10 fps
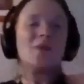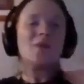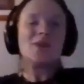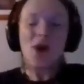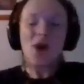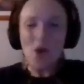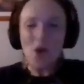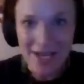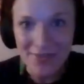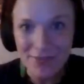we know
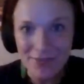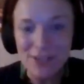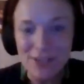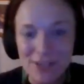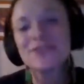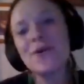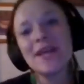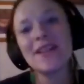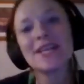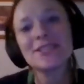that Russia stole
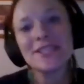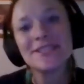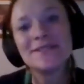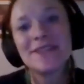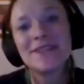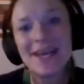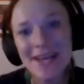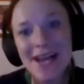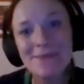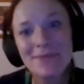the election last
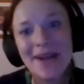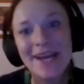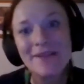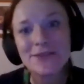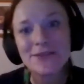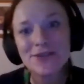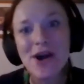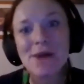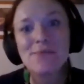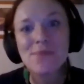time, right? For
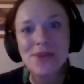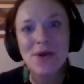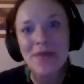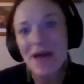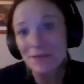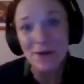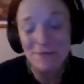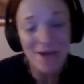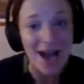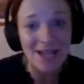Trump. We know that for
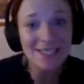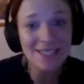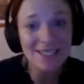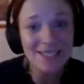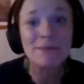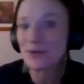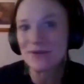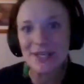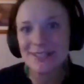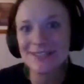a fact. It's been
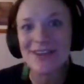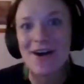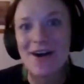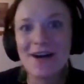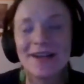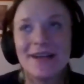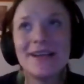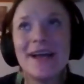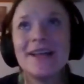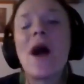proven it's not.
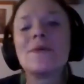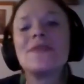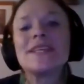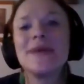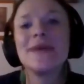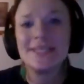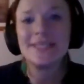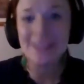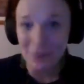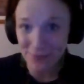Why would this be any
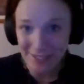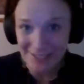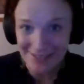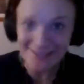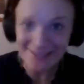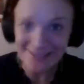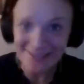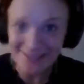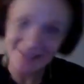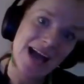different?
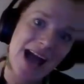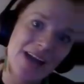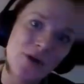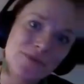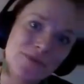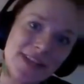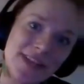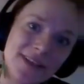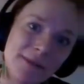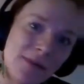I don't
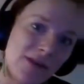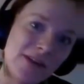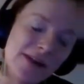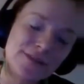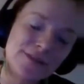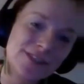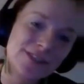think Kamala ever